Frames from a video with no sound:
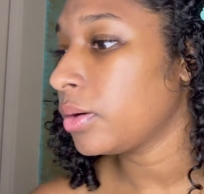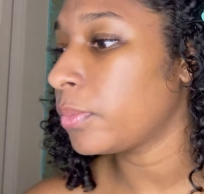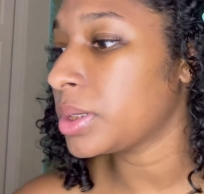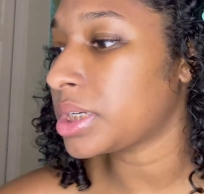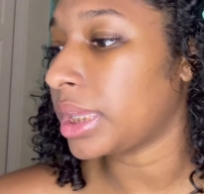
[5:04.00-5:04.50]

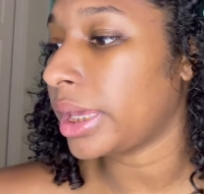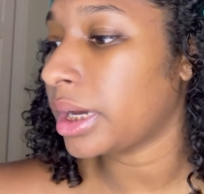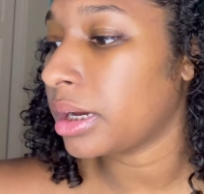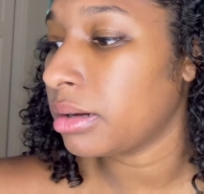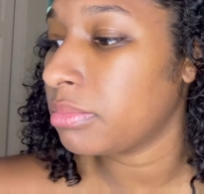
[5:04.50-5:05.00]
which I
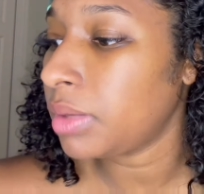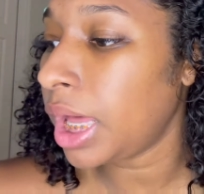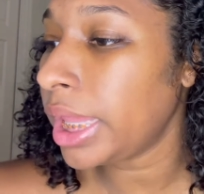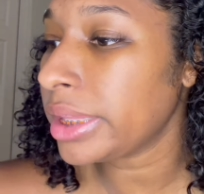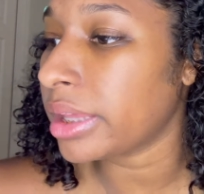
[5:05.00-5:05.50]
like. I
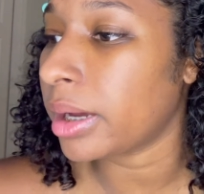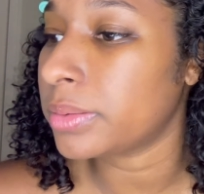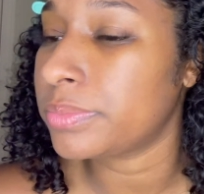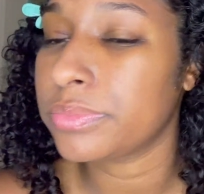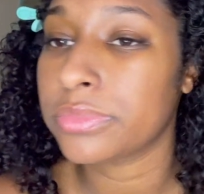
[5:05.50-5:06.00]
like that.